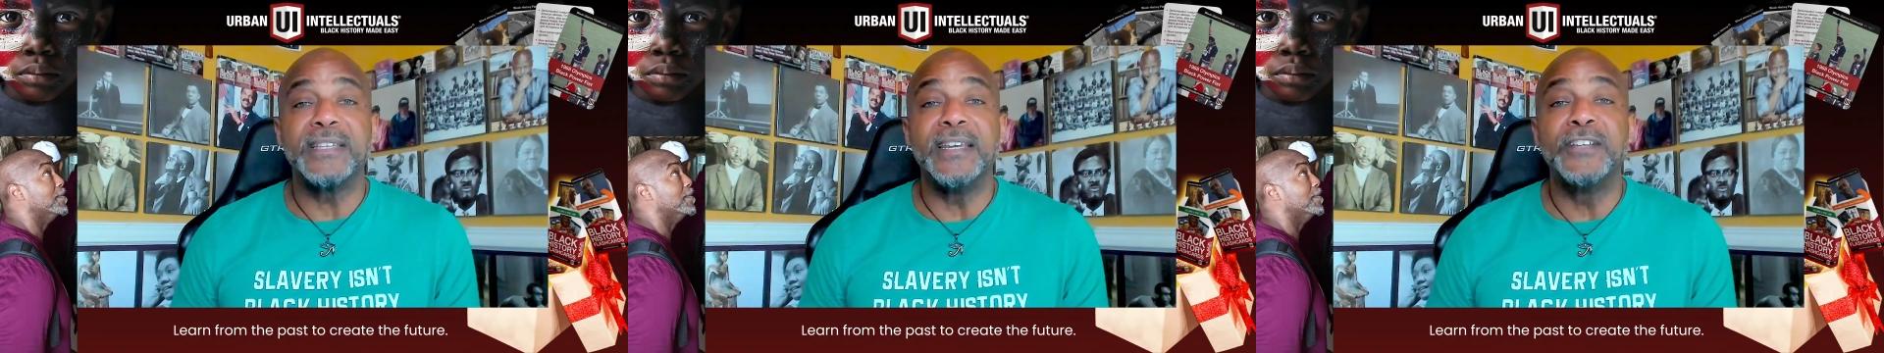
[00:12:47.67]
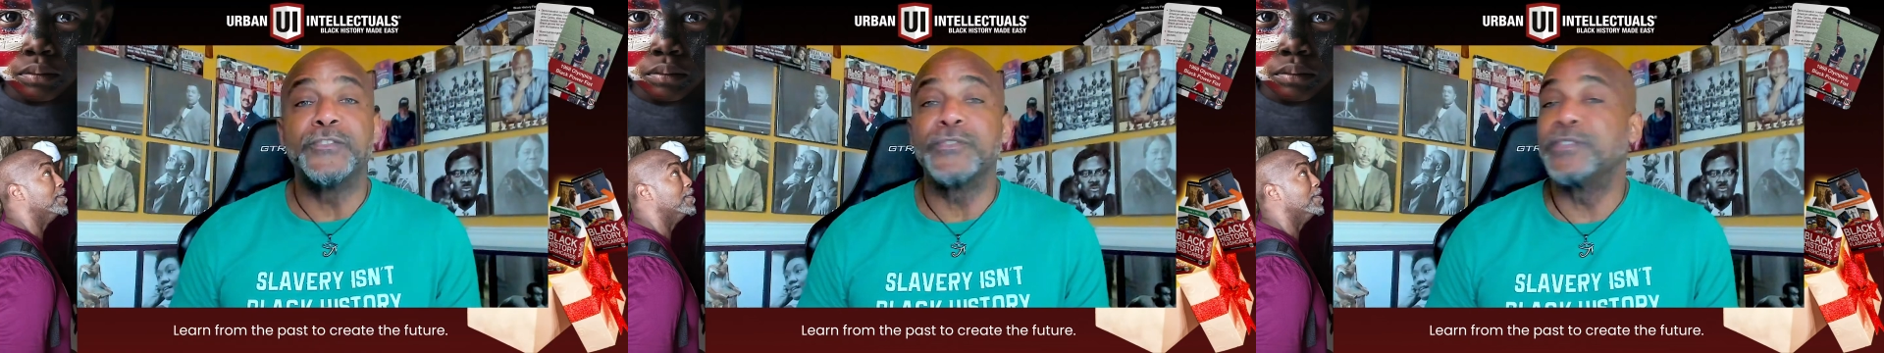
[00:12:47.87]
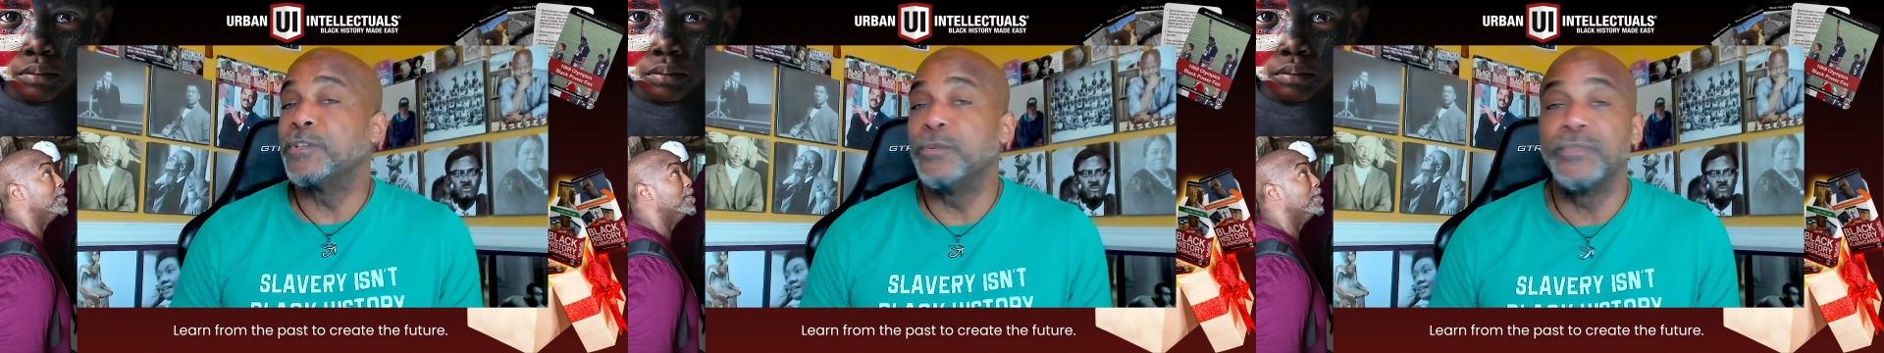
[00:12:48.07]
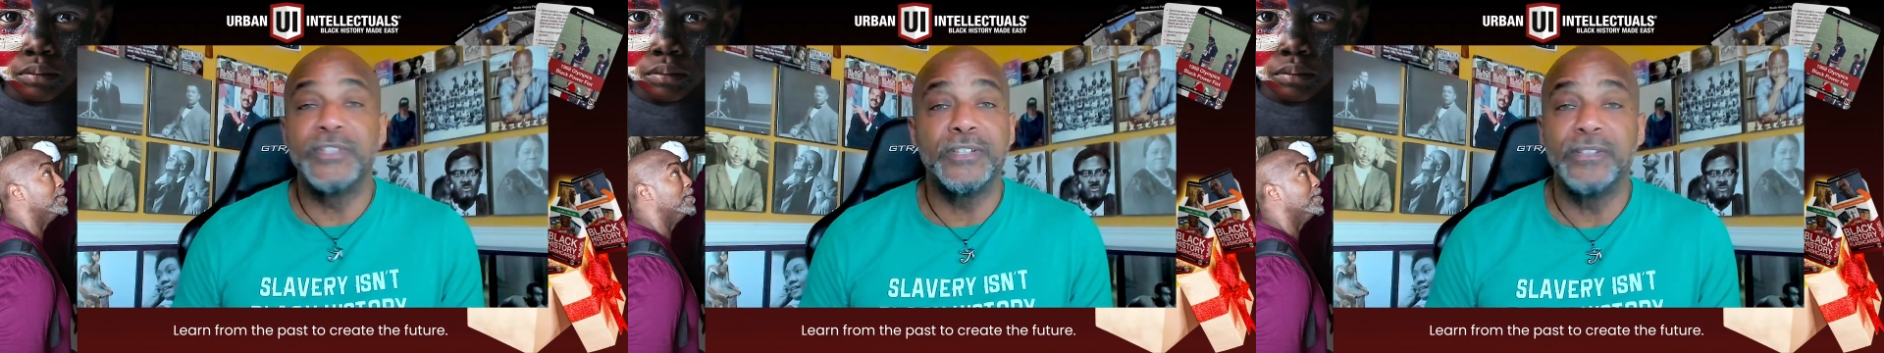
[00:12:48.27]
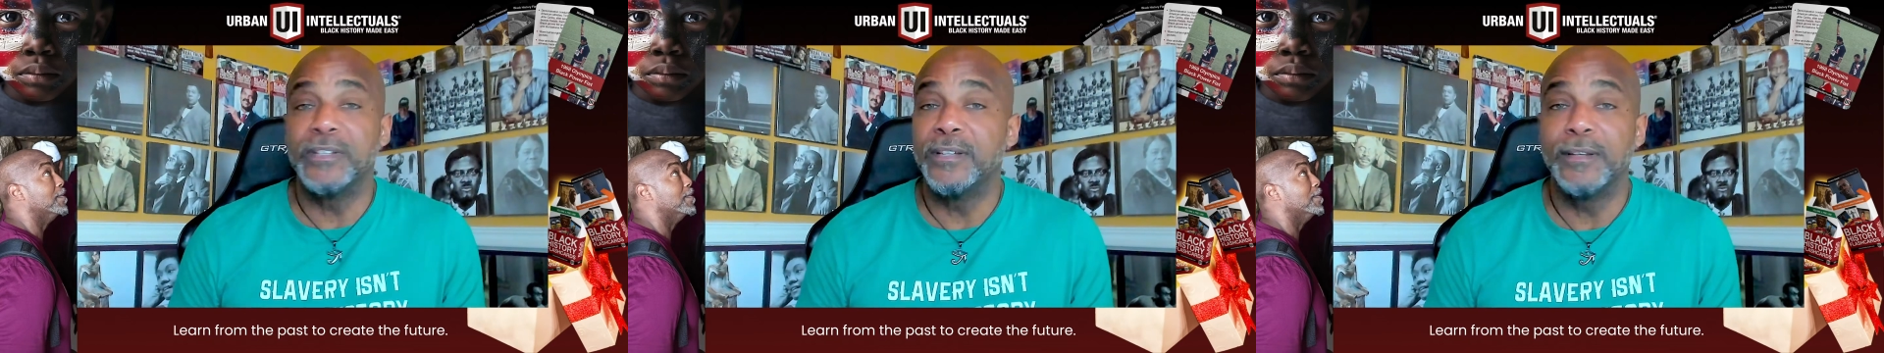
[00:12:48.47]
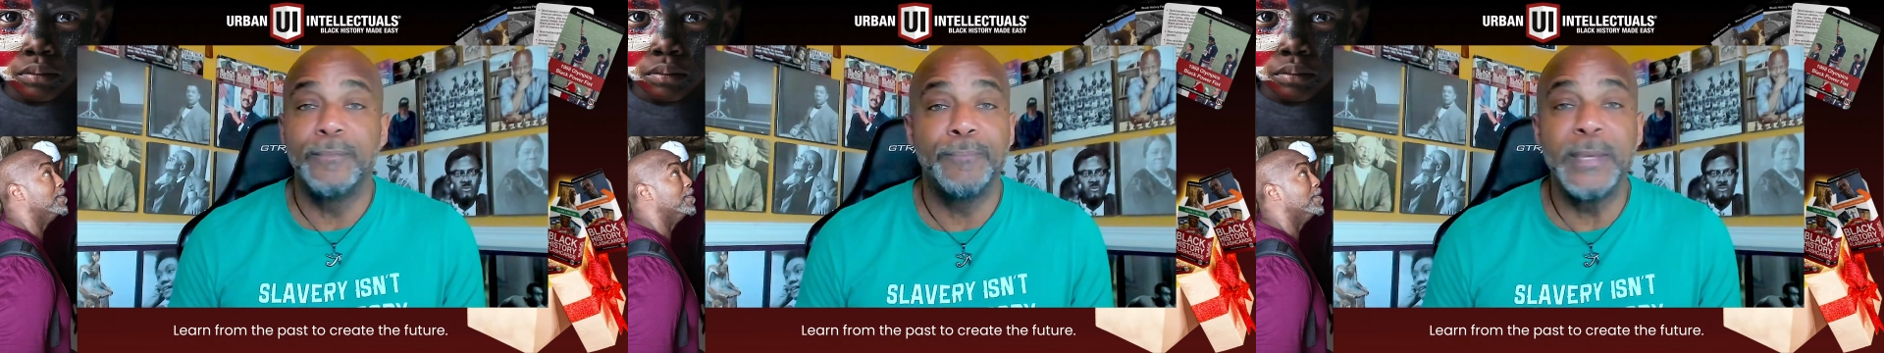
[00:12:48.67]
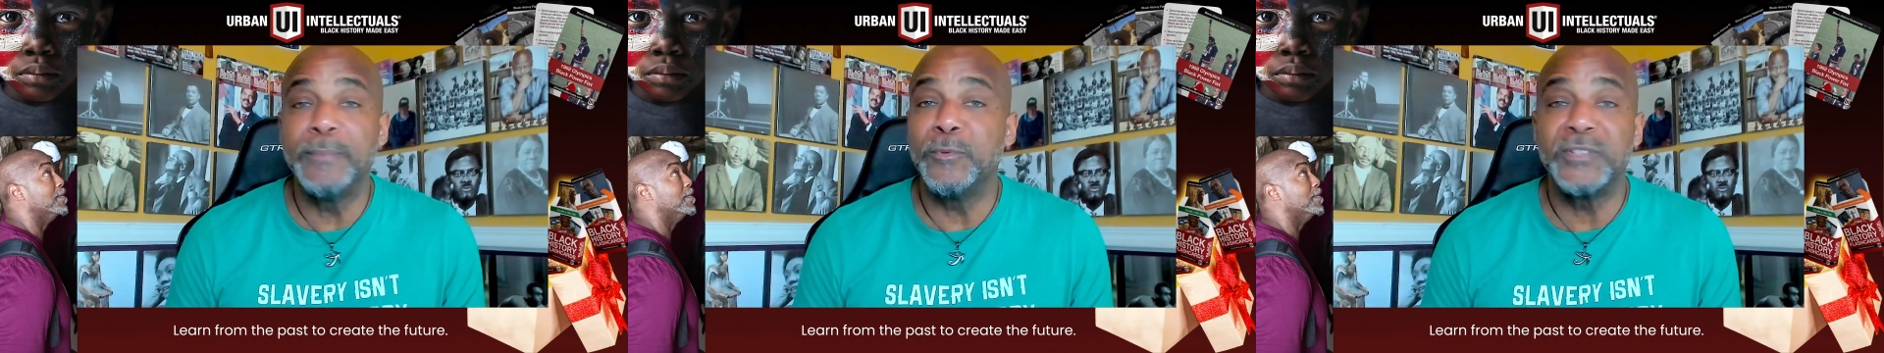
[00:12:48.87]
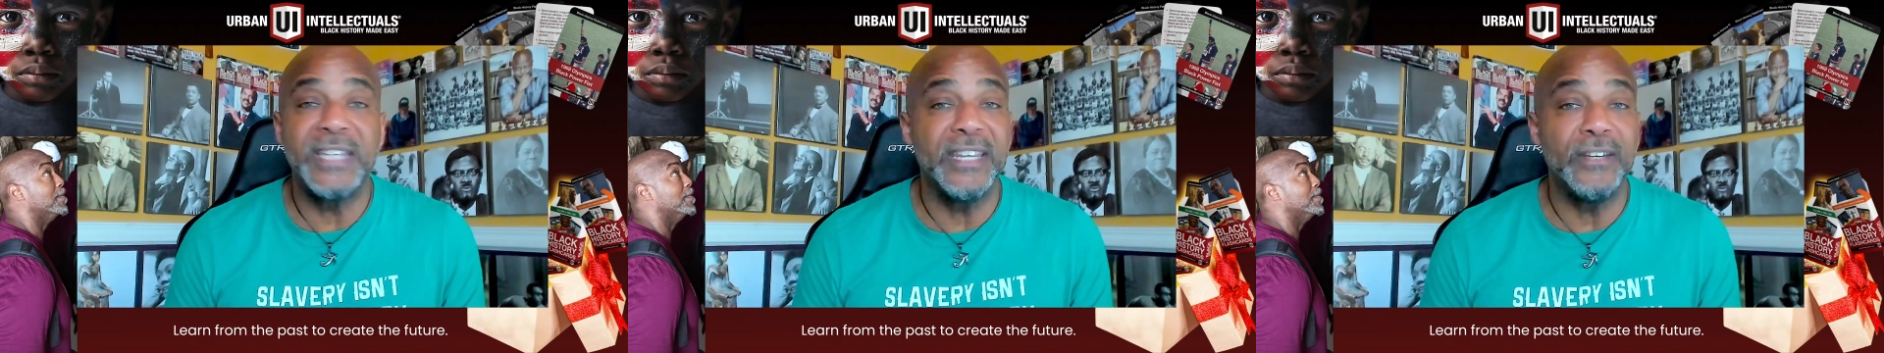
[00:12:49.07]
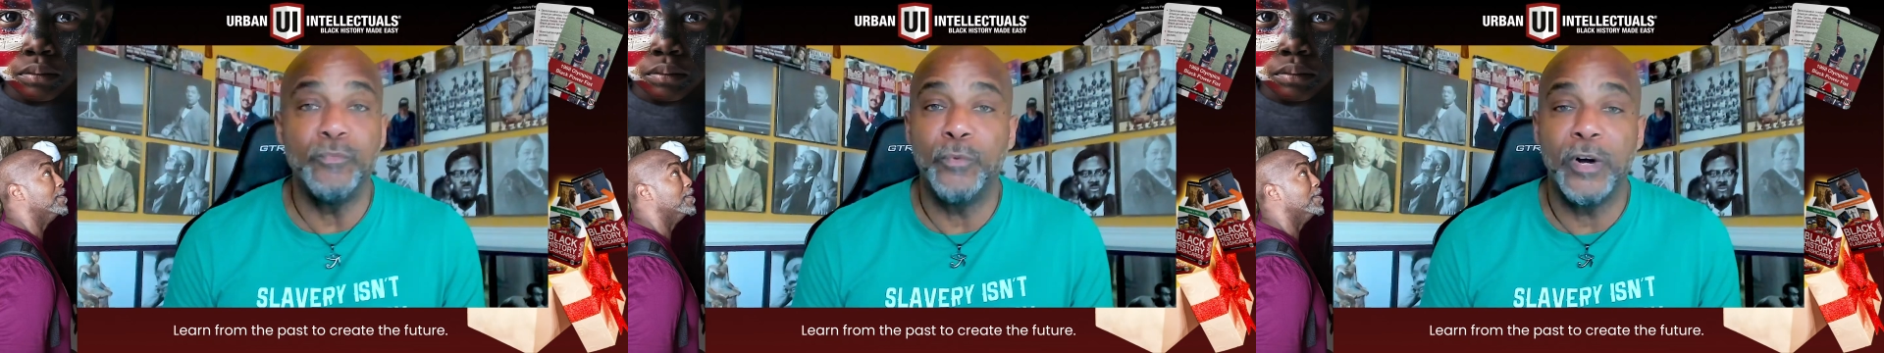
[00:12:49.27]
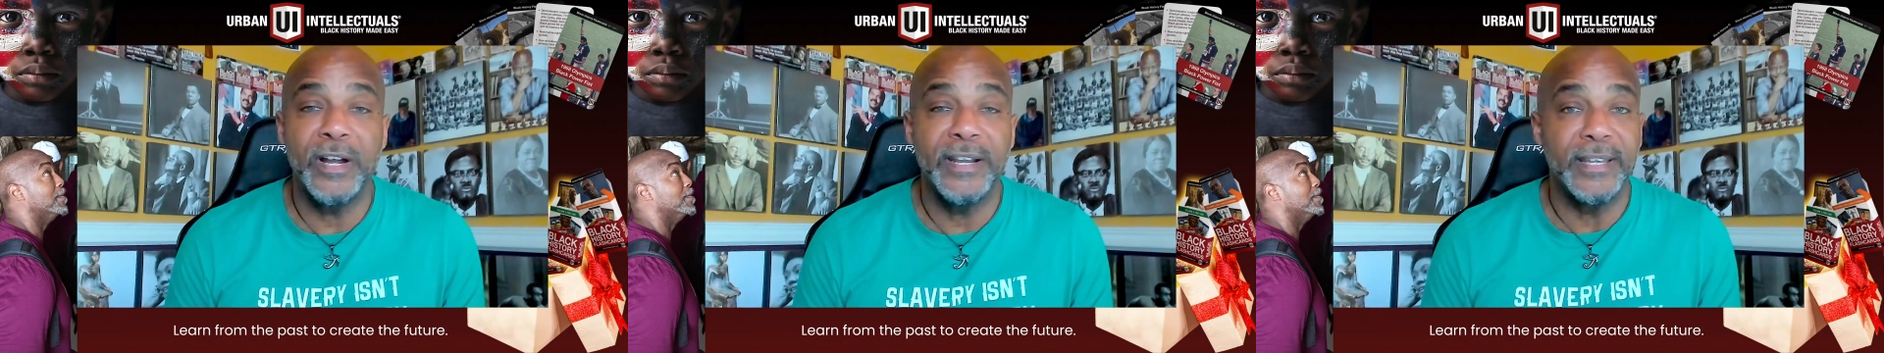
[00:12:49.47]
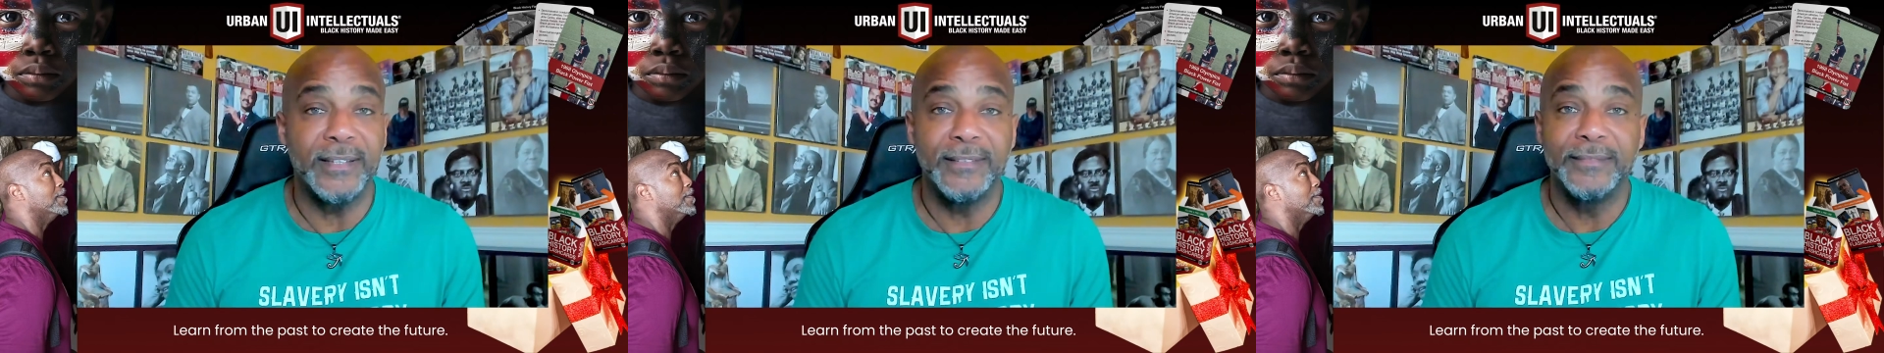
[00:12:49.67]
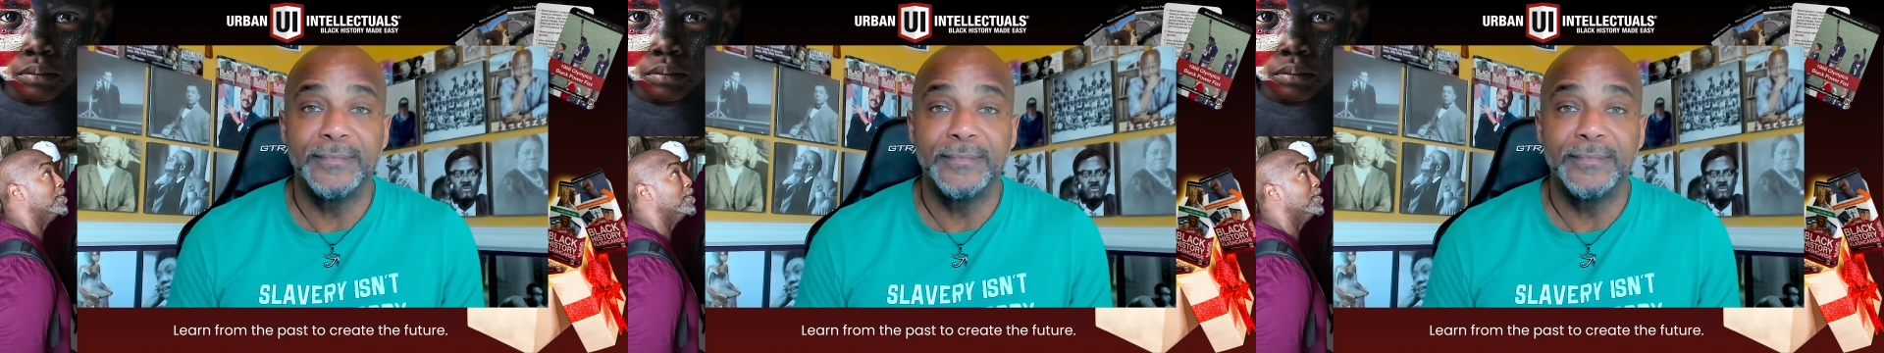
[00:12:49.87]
introduced, people didn't want it.